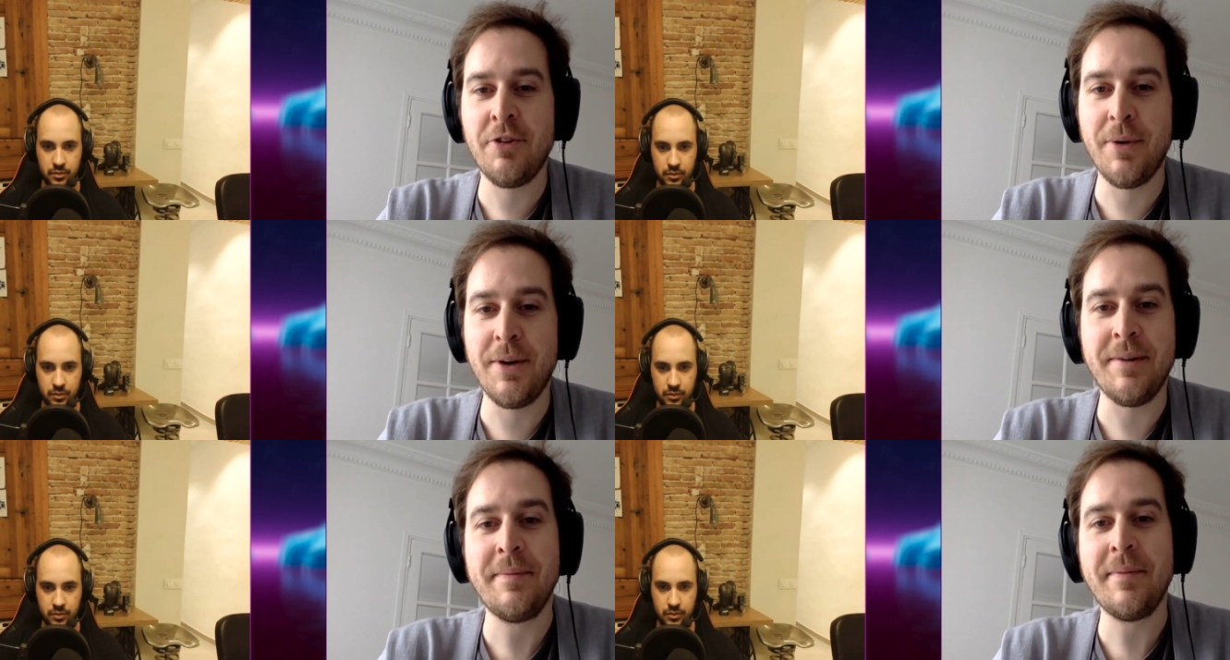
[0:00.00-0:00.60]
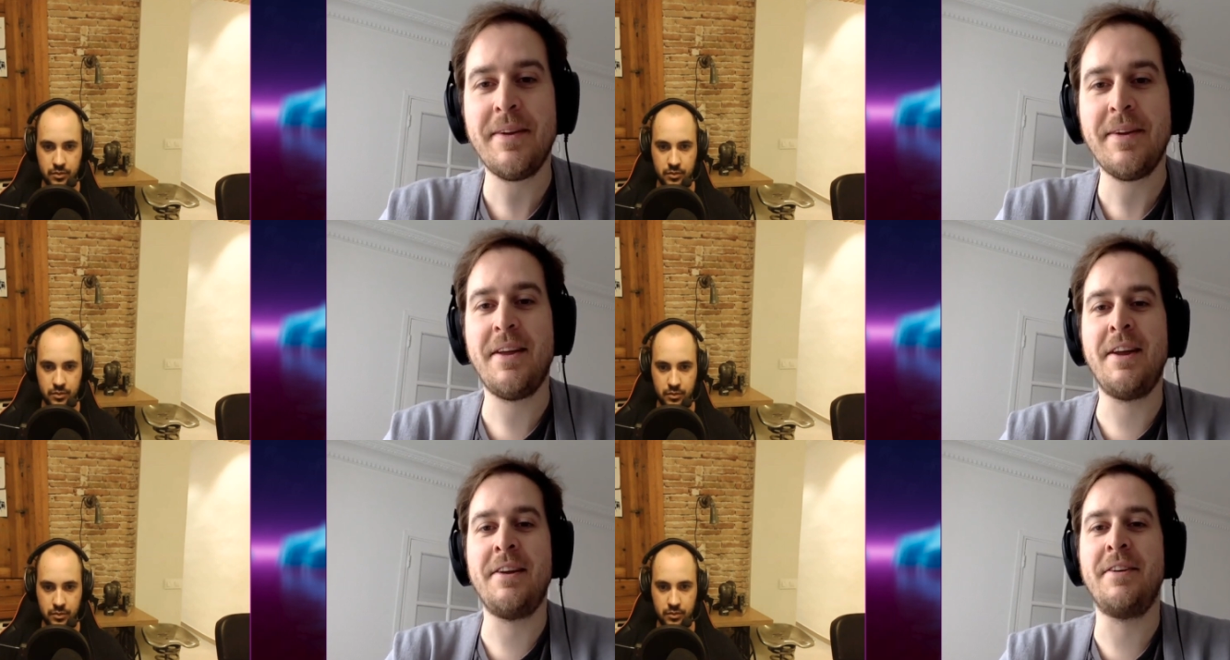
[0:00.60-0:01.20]
Speaker 1: to it
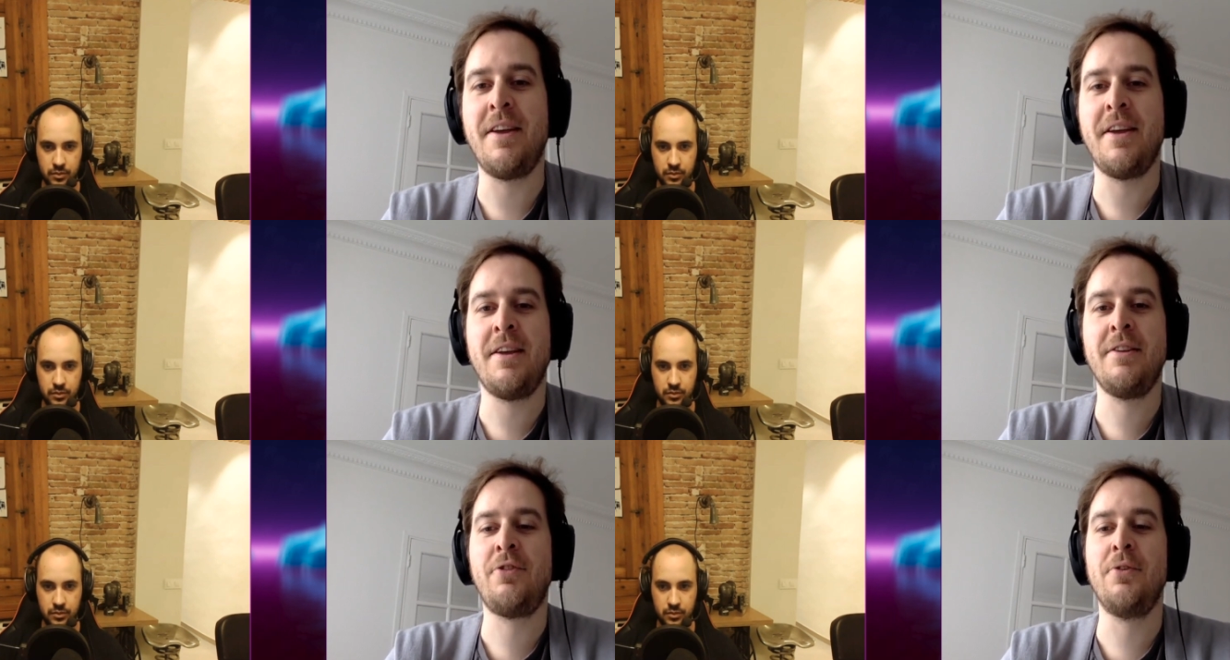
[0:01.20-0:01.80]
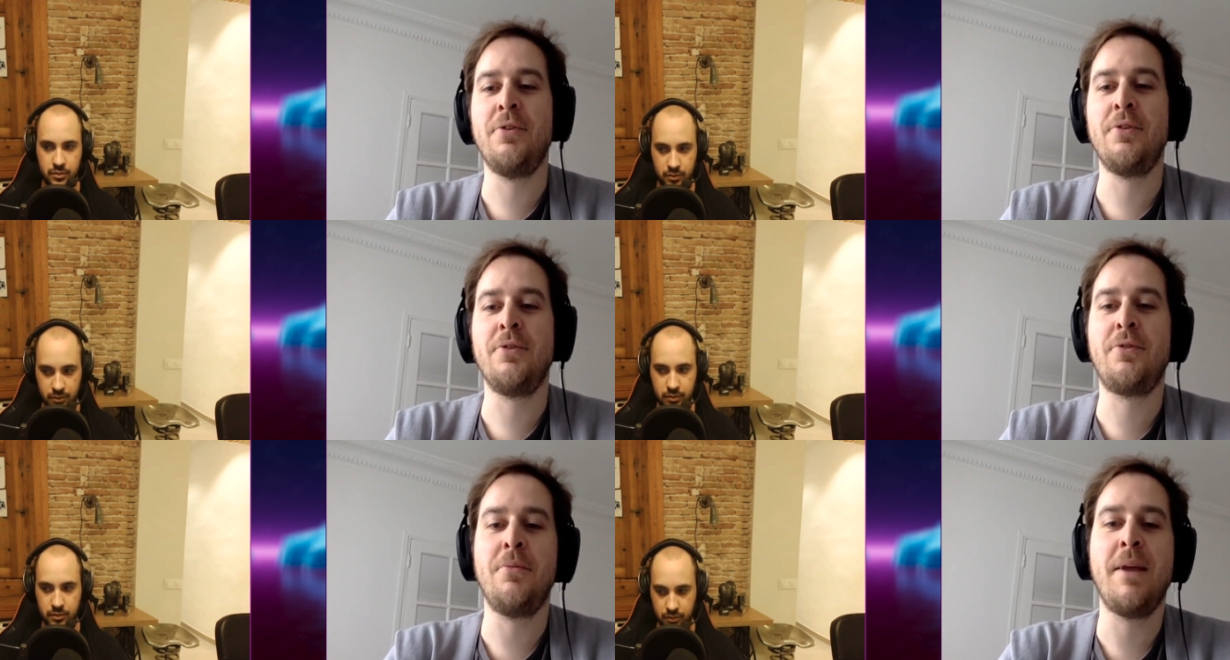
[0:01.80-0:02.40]
and and to,
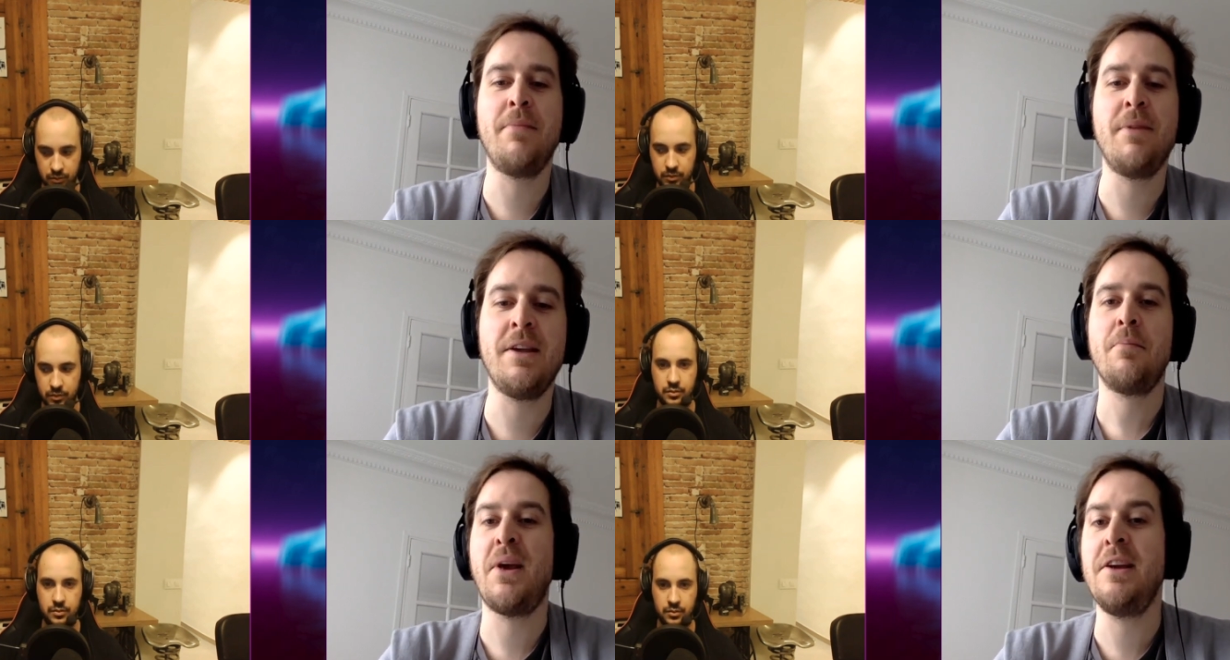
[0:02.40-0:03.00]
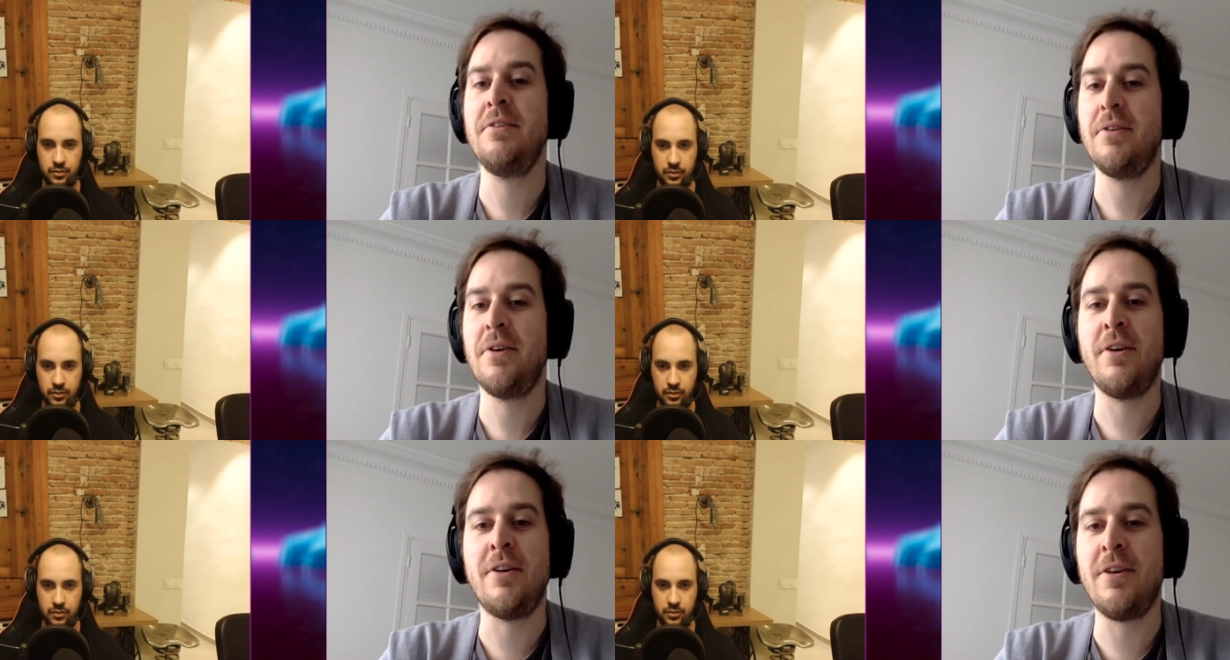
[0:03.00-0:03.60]
to maybe paint
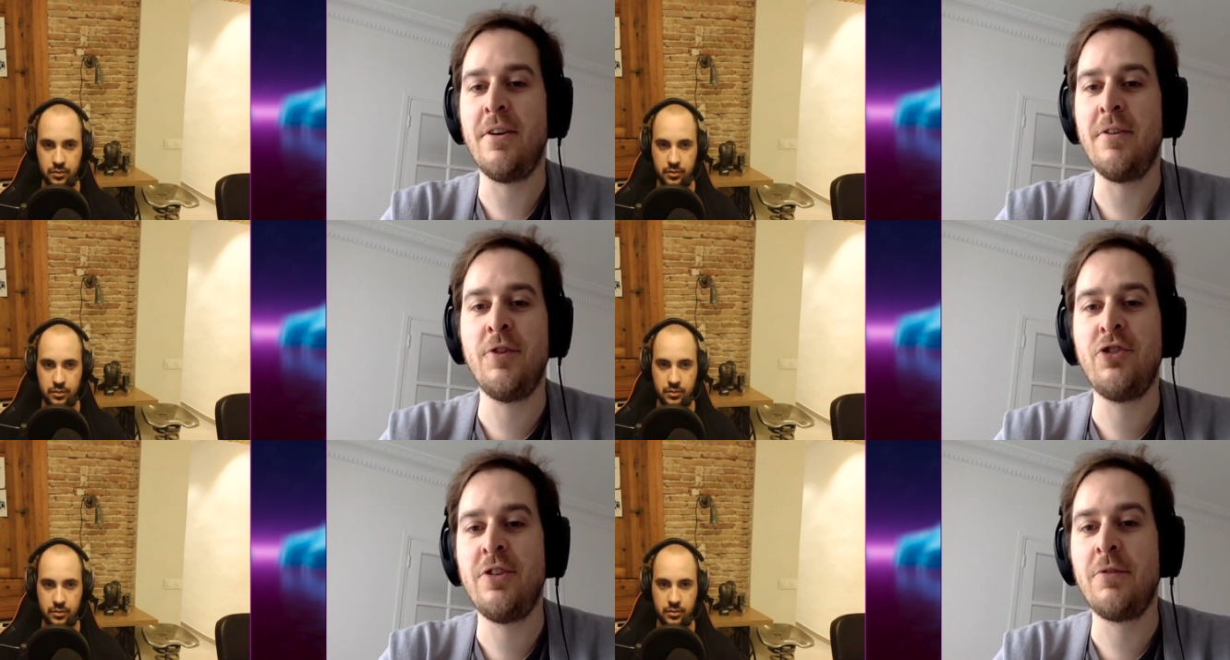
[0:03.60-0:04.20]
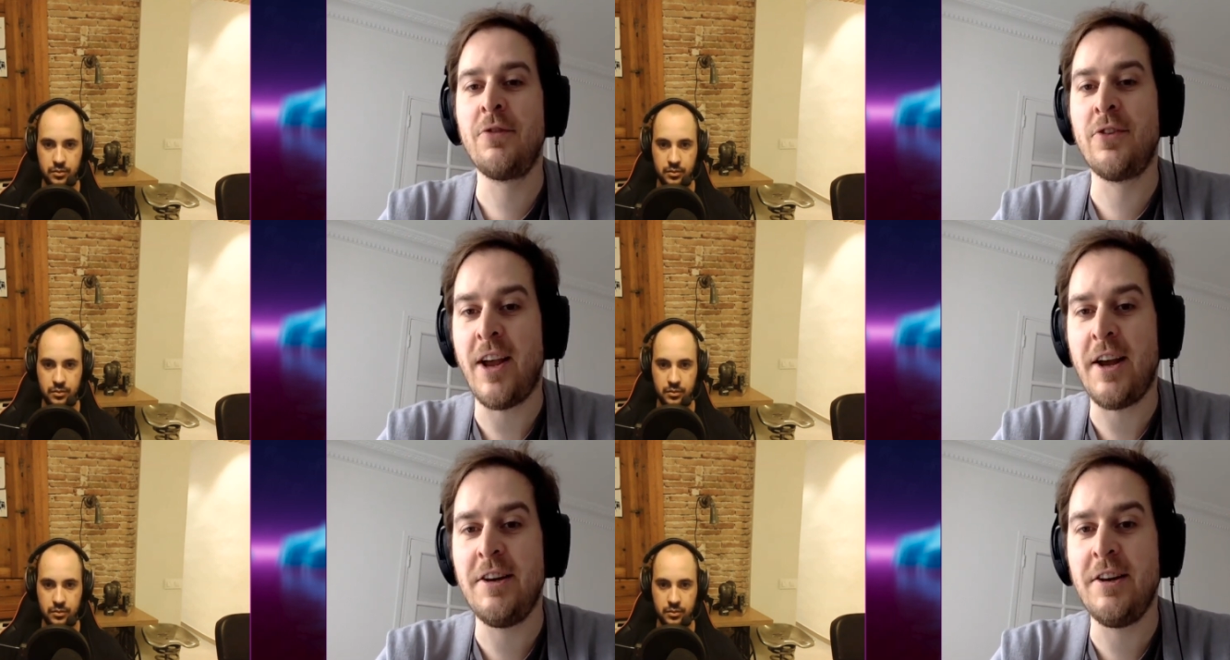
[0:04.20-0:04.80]
a, a vision of
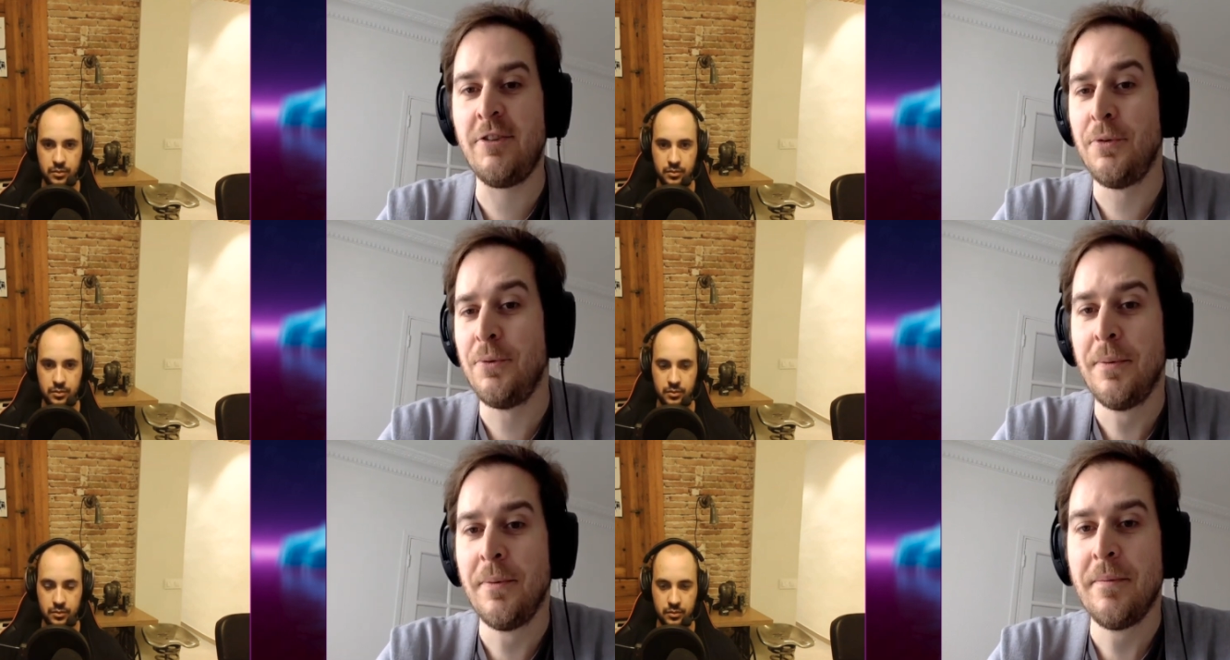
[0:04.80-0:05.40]
society too.